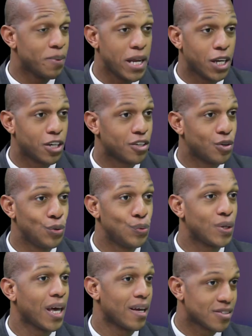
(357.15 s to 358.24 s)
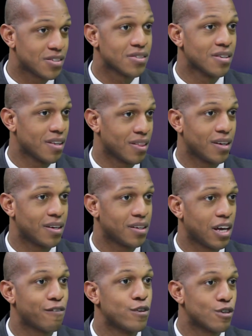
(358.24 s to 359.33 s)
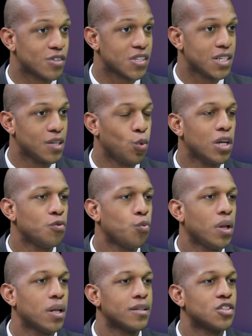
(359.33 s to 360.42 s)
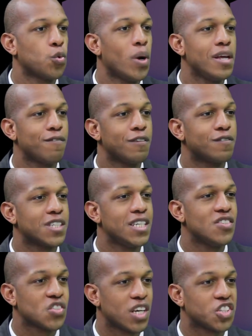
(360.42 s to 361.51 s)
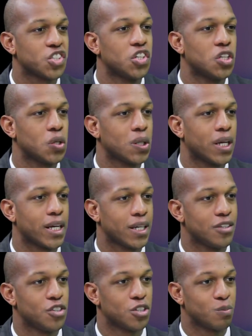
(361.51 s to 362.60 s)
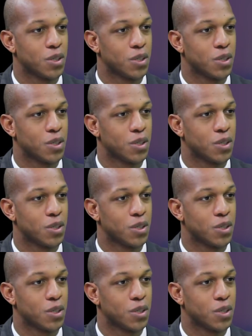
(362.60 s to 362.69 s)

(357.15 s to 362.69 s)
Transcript: Depending on who gets the governor's seat, what will a 2015 session look like, in your